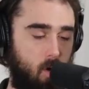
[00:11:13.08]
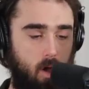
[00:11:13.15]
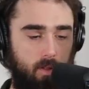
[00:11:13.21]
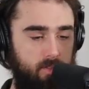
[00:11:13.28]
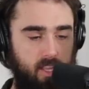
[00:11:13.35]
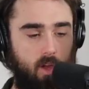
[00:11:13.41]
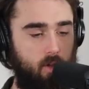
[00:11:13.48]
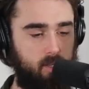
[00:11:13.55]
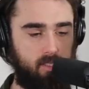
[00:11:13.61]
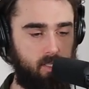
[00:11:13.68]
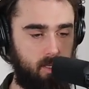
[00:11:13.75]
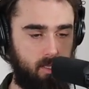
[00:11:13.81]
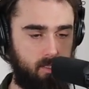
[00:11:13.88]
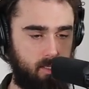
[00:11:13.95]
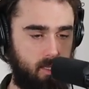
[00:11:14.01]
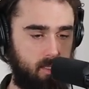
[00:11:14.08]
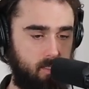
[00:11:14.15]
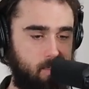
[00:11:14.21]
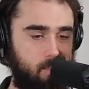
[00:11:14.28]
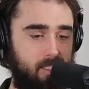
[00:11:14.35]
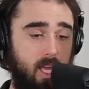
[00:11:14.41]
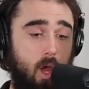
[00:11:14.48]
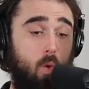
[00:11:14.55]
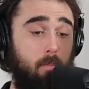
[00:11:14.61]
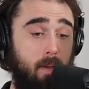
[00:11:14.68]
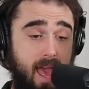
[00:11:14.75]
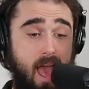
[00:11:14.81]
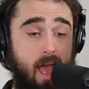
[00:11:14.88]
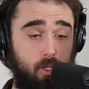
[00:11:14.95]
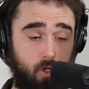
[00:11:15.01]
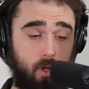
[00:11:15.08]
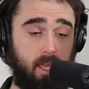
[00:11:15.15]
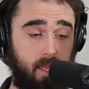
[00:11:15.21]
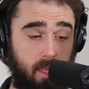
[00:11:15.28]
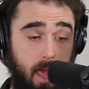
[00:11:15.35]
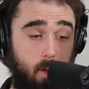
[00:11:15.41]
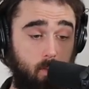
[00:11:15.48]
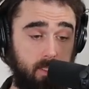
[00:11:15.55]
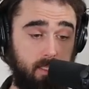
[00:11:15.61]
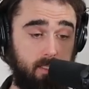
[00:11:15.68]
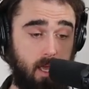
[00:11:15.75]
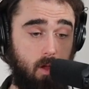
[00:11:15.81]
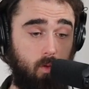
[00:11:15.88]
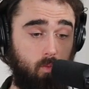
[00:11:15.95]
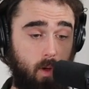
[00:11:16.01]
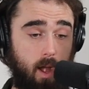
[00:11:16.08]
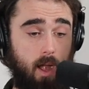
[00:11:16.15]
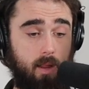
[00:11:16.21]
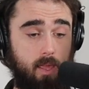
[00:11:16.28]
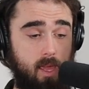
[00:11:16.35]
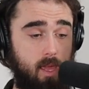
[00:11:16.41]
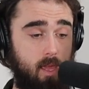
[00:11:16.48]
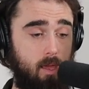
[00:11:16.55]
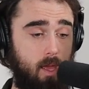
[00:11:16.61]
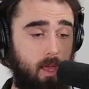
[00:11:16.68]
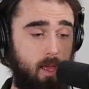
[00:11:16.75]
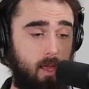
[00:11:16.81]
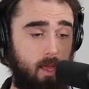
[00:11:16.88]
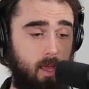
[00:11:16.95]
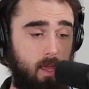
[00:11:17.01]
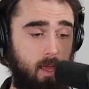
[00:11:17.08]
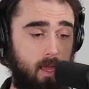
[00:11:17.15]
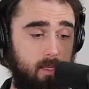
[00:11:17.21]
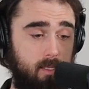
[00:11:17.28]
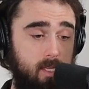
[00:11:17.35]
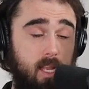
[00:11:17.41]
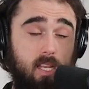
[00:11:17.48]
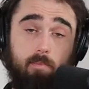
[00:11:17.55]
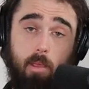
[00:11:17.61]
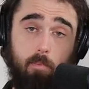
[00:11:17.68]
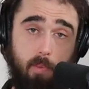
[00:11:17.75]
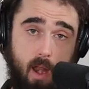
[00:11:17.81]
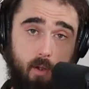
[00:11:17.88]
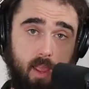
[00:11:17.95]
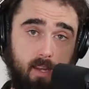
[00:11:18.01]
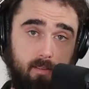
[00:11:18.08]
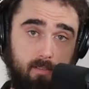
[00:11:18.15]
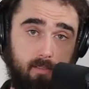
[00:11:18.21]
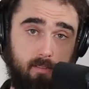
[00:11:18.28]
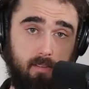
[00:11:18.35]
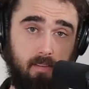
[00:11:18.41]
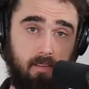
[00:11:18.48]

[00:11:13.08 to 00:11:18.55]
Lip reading: or the other cities is in Downpatrick in County Down, where he is said to be buried.